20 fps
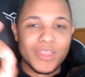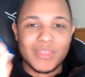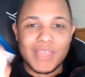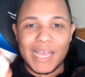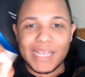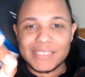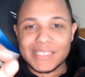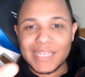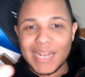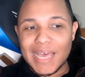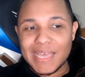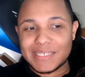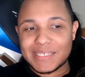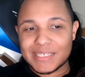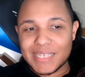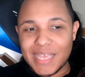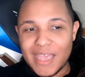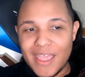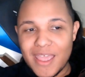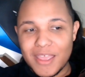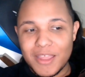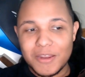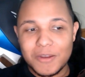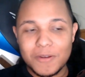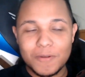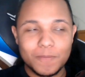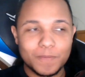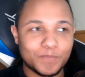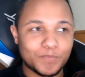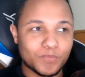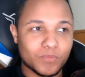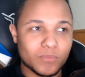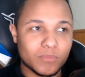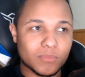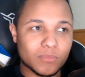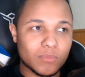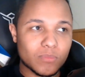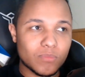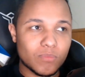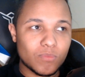that's like saying,
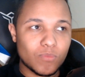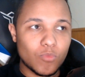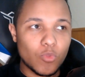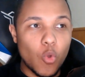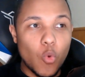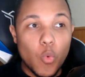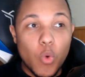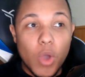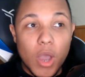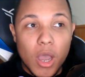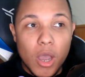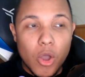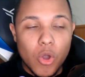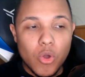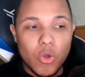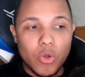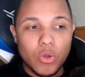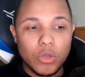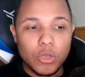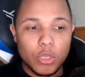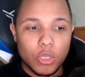well,